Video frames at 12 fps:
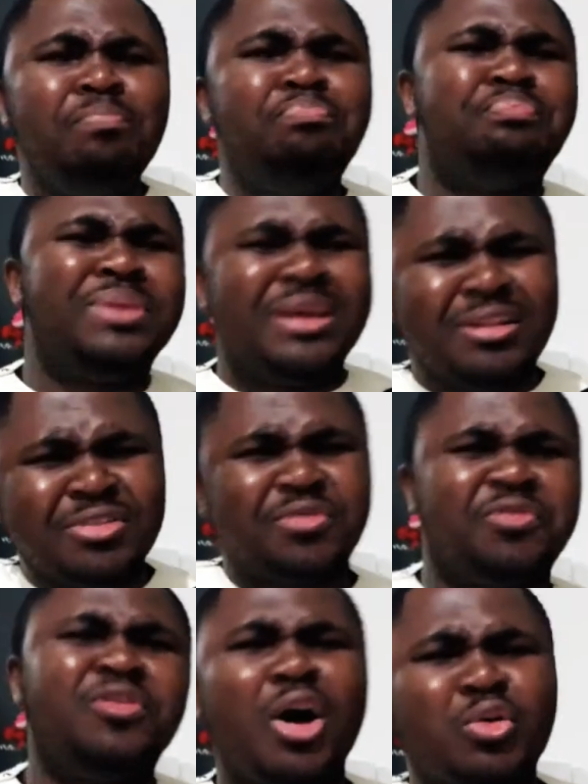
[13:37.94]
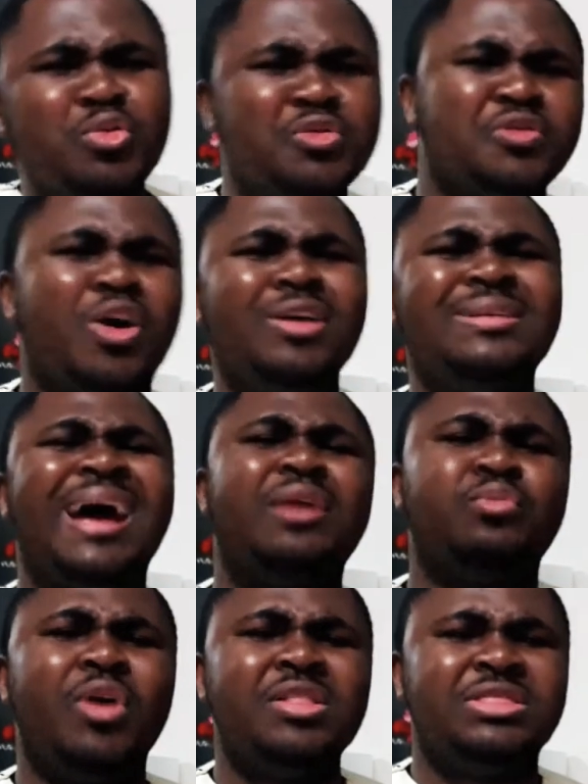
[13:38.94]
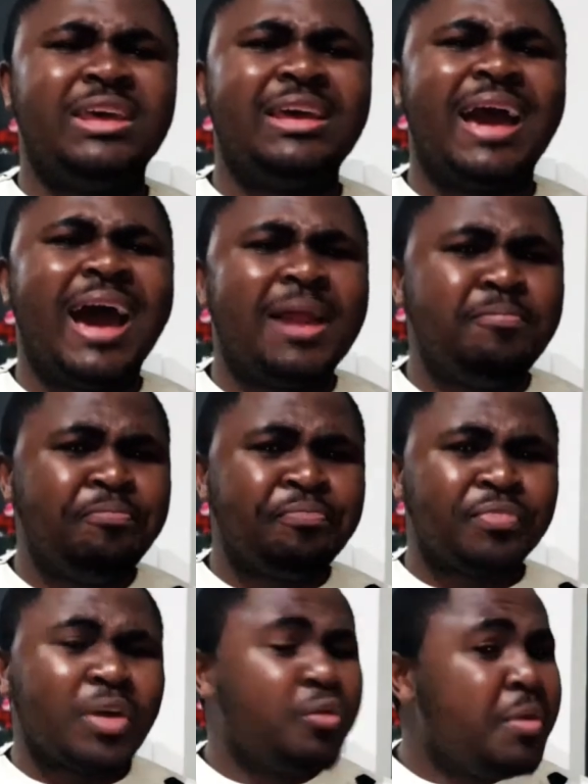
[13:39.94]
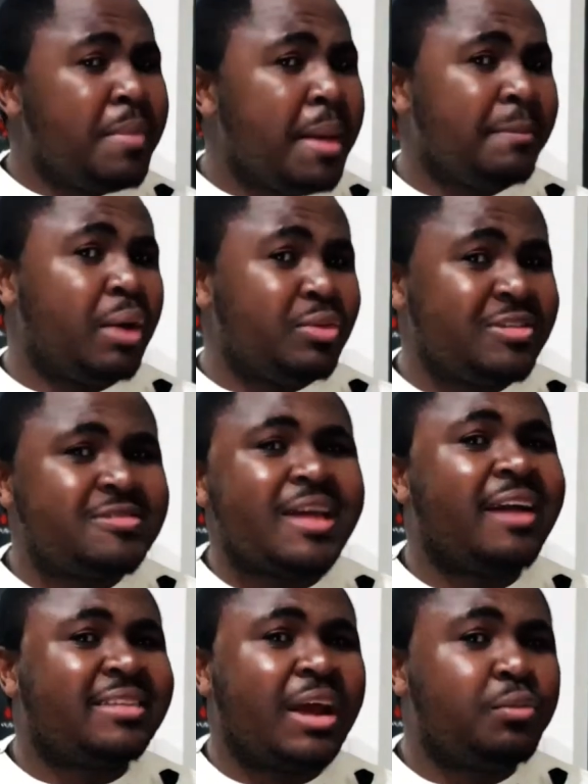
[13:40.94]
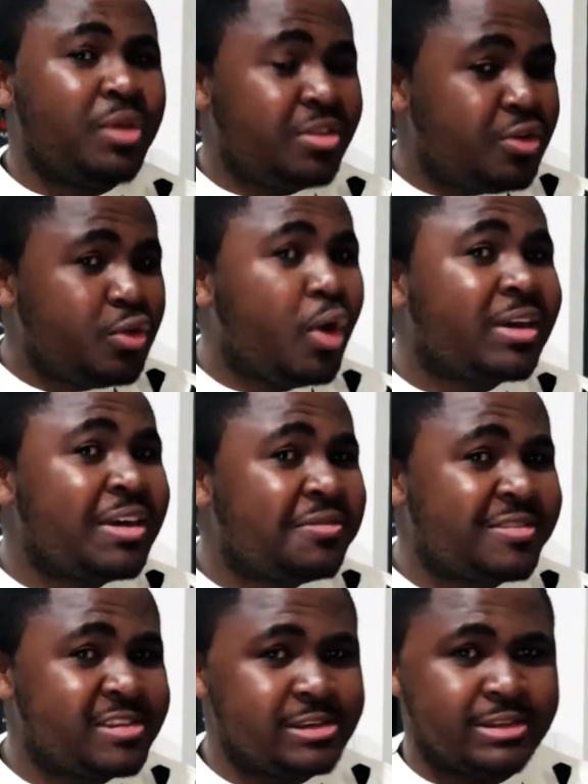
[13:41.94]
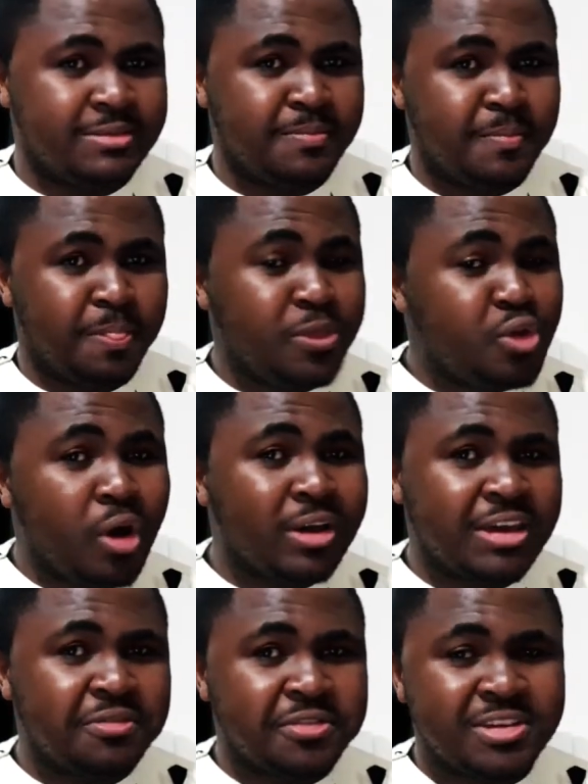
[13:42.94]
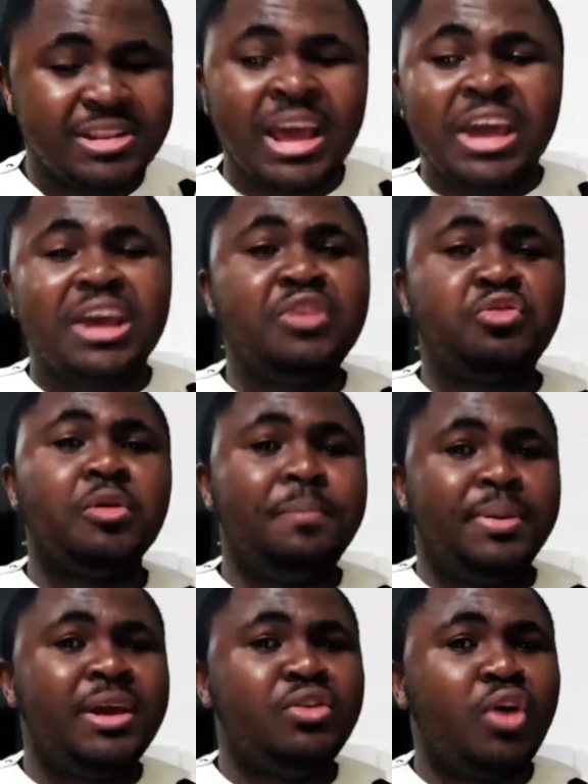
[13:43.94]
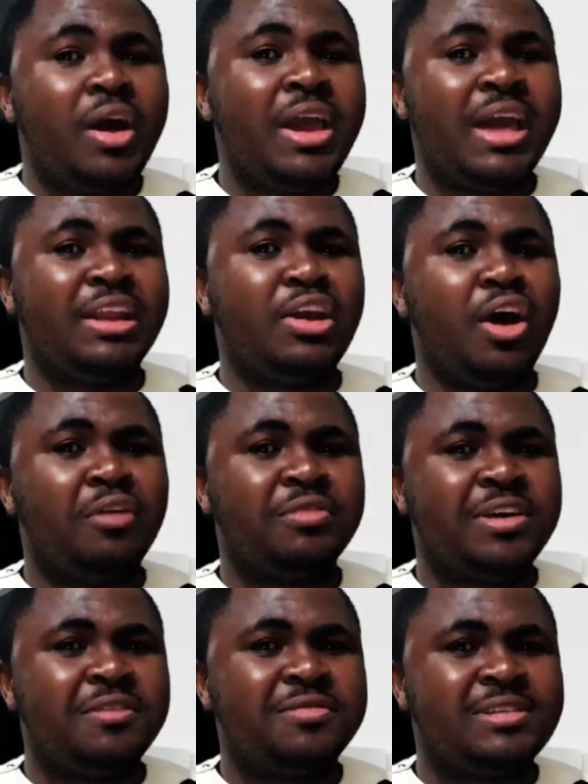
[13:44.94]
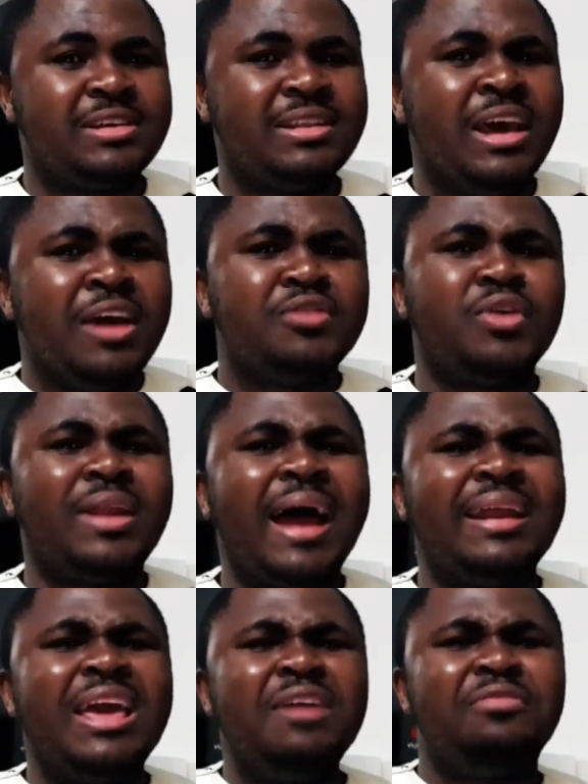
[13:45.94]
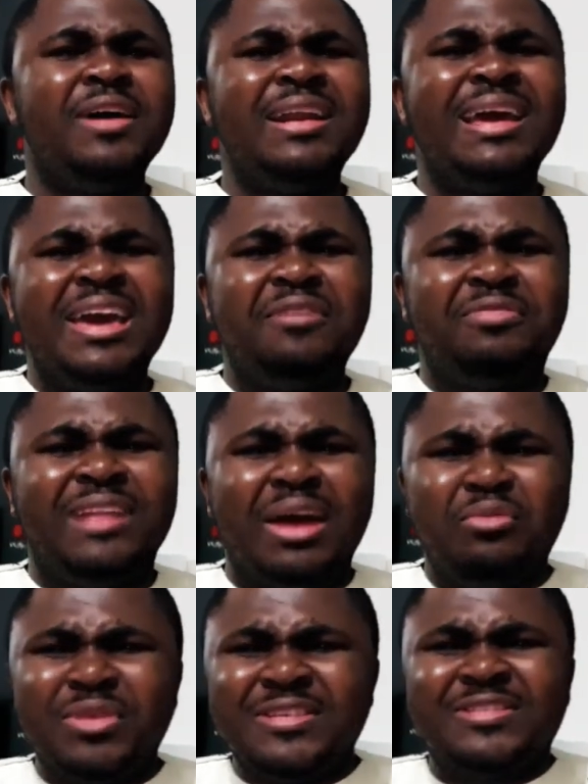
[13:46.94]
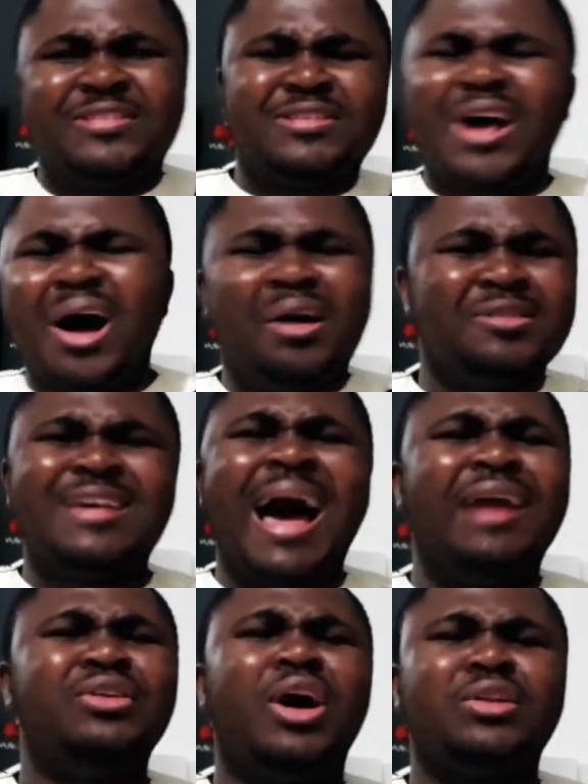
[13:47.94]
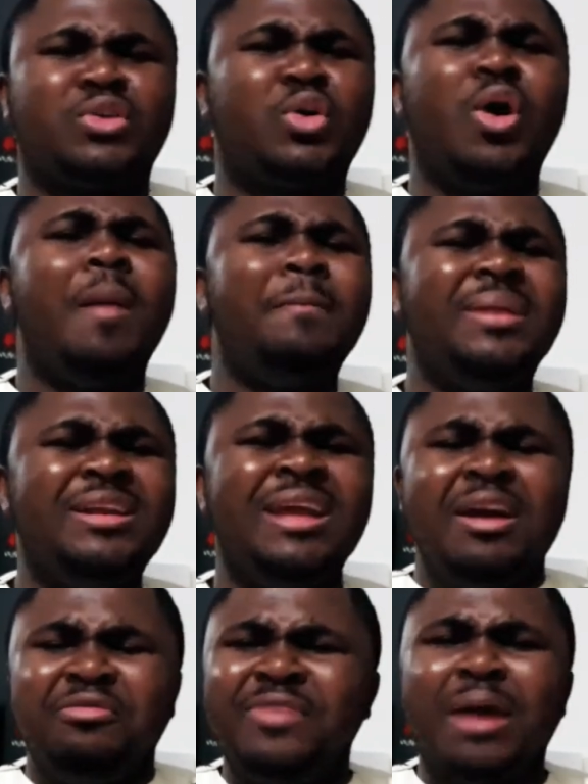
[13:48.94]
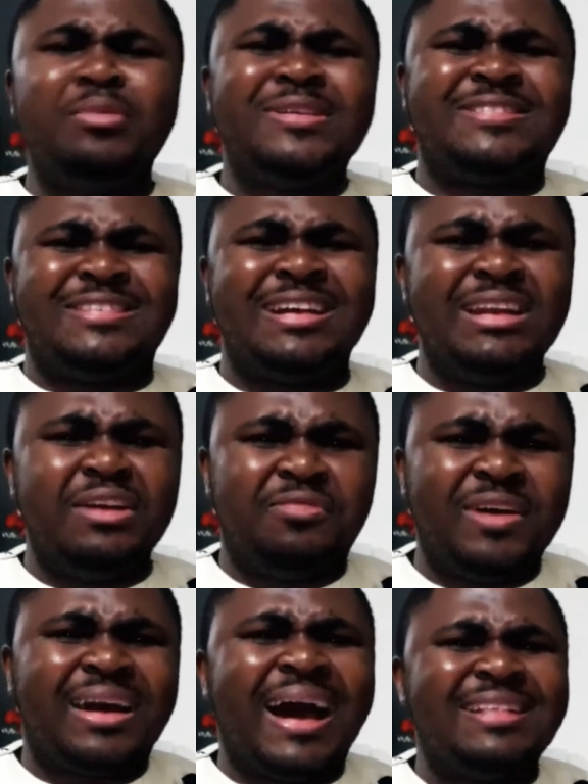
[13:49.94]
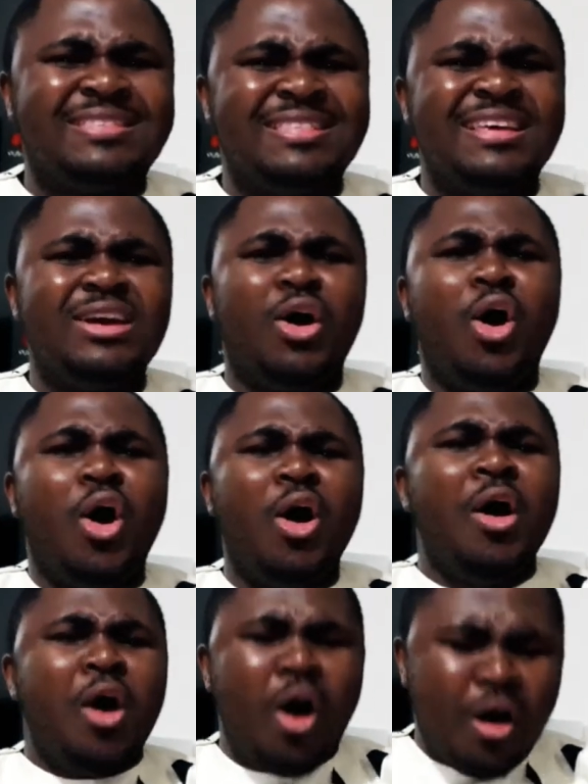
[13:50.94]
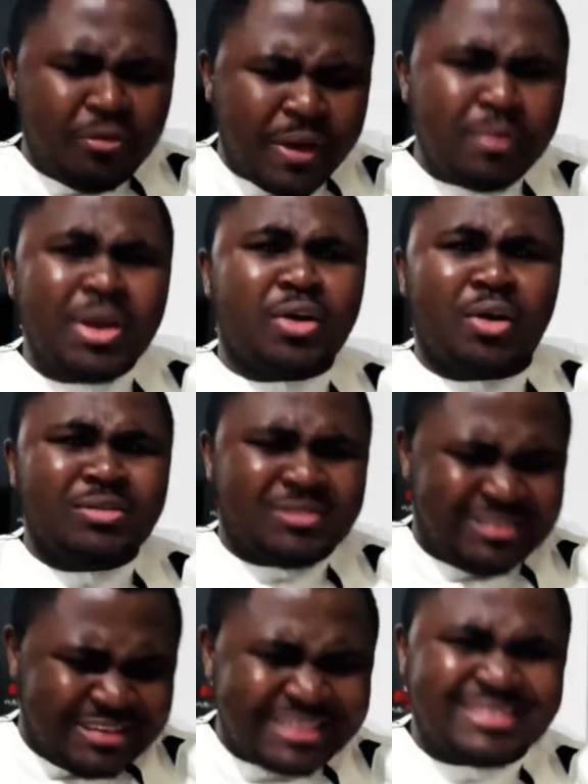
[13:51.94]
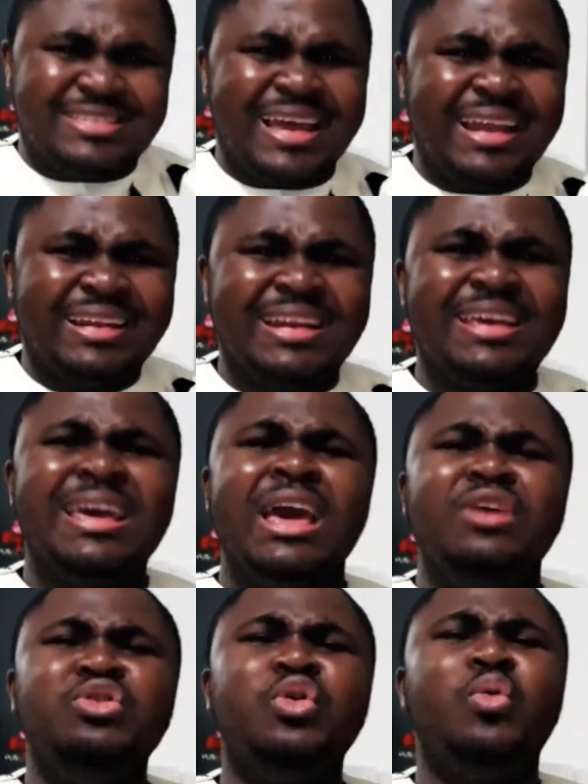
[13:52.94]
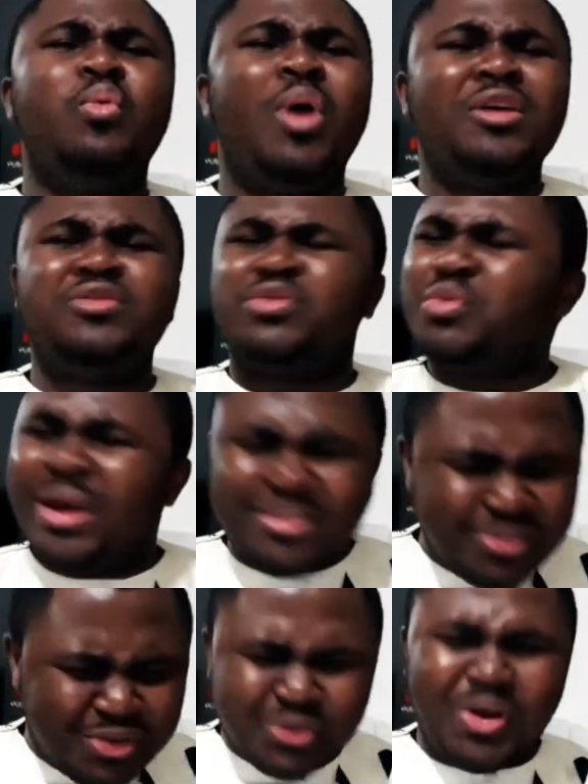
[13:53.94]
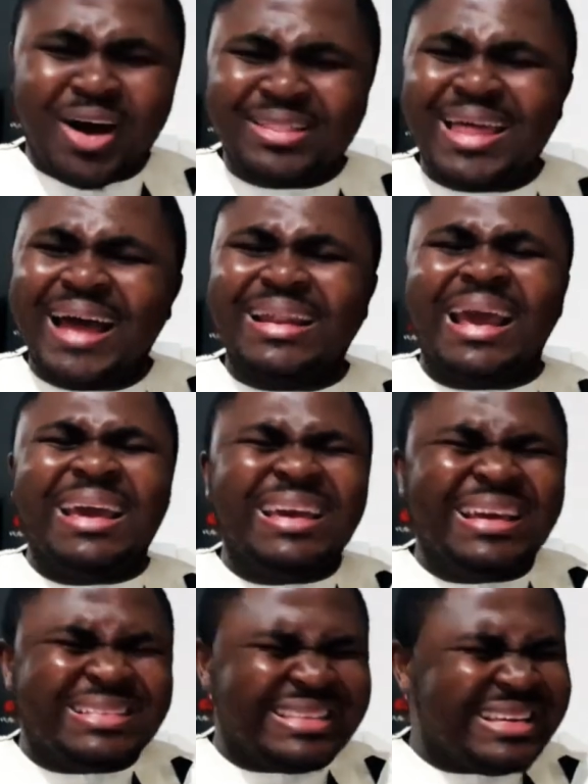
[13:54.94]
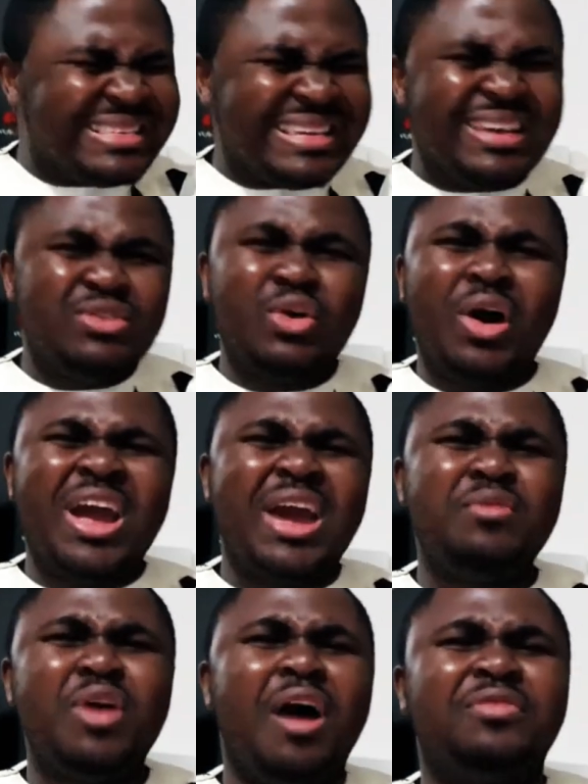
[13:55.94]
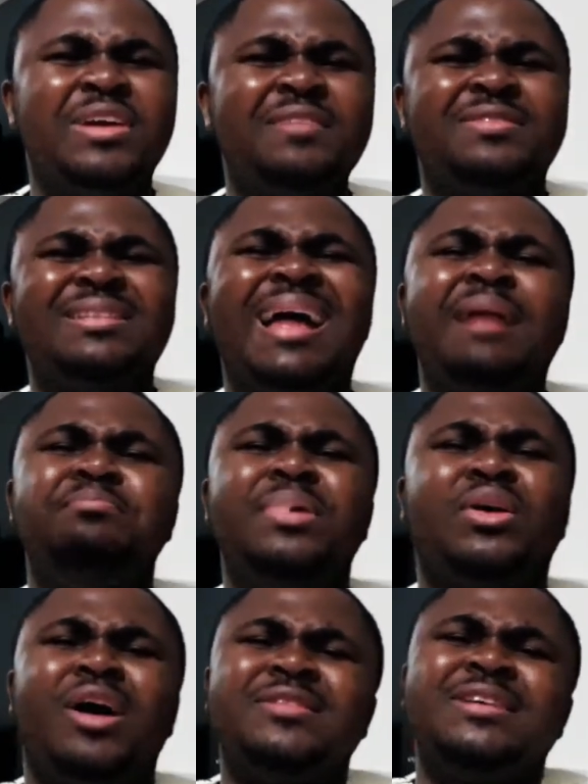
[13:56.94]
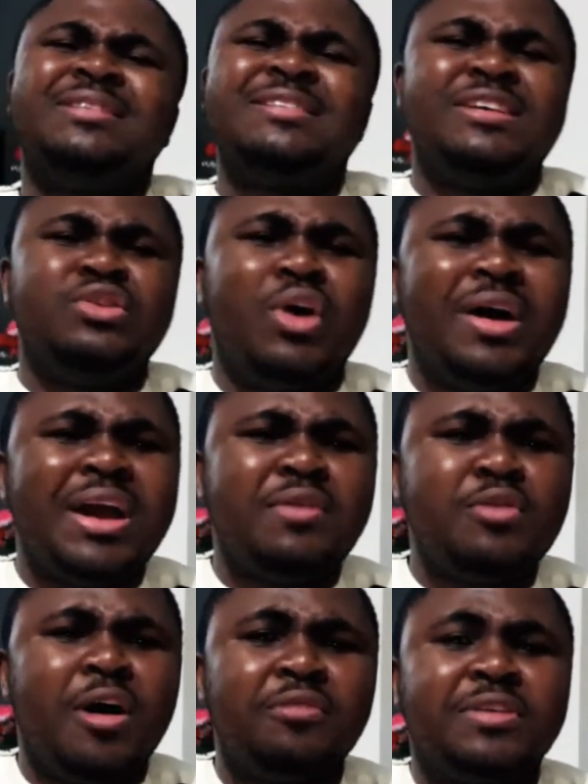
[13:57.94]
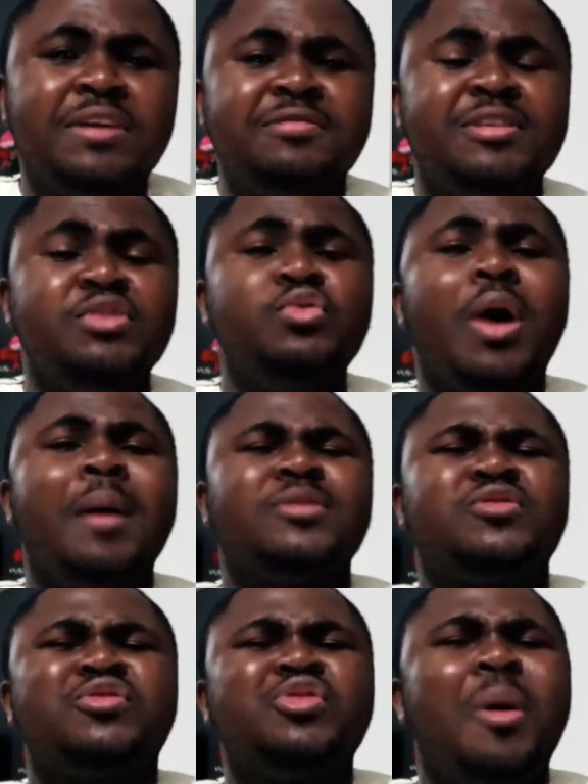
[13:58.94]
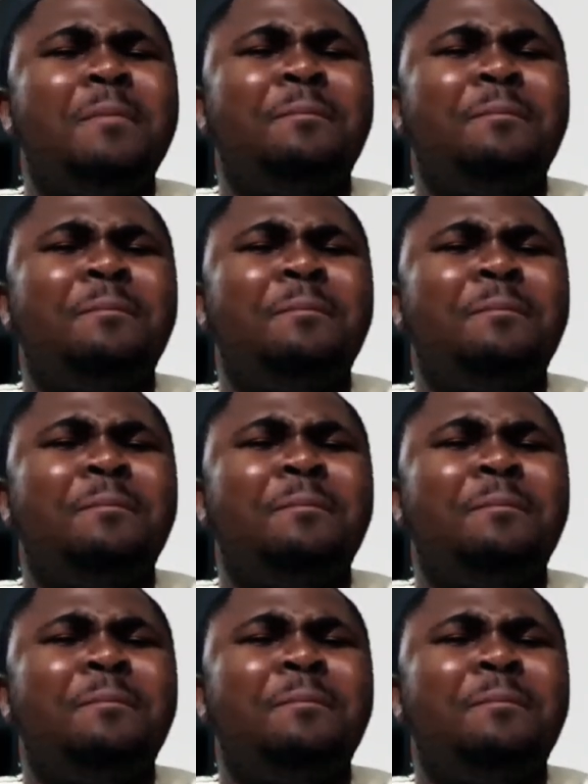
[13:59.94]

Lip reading: build focus on that one thing. And remember, we started with your gifting. Your gifting, it should be in your area of gifting, so that even if the results are not coming very significantly or very consistently, you want to ensure that it is in your area of gifting. And because it is in your area of gifting, you are so